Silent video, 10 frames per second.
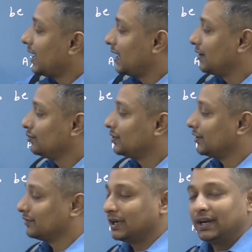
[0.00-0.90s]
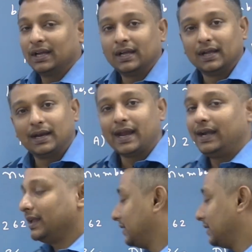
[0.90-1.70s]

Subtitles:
and in 2019